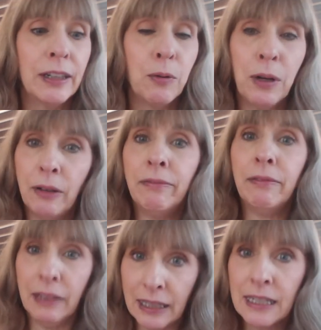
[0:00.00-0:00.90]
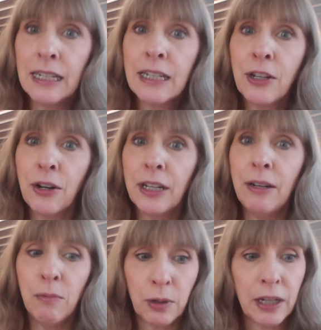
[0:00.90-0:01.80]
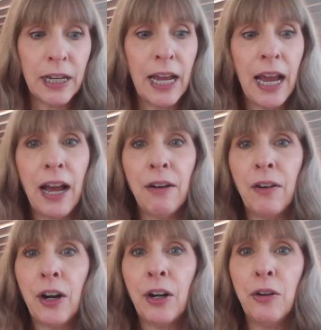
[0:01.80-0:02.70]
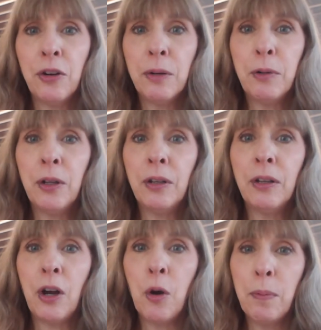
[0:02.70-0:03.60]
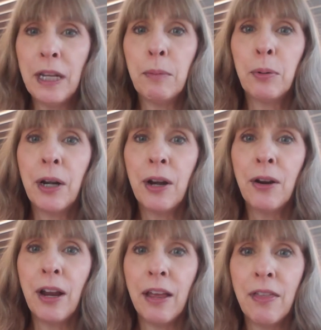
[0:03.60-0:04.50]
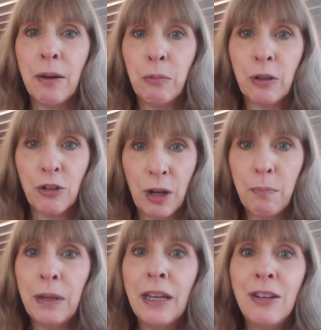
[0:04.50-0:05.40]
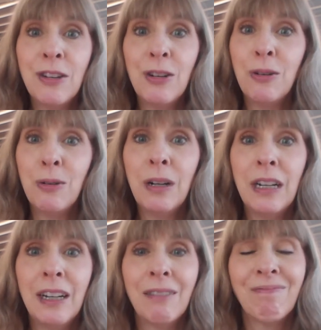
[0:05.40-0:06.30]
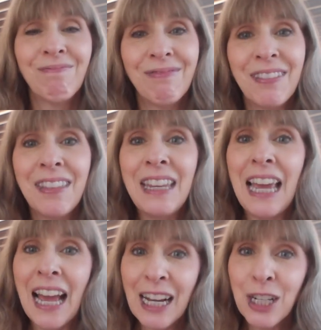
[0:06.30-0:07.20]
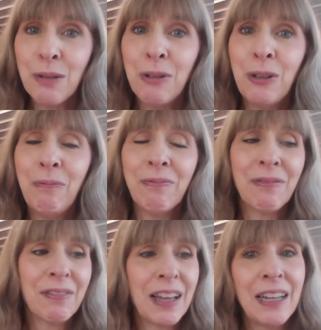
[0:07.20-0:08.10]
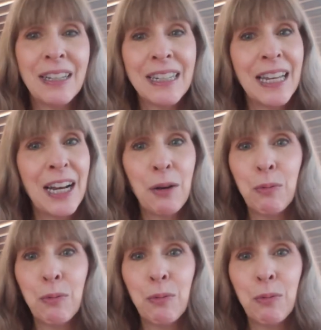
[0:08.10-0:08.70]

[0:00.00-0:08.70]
Well, let's get started. We're going to have our normal opening prayer, and then we'll jump into the actual, I had said I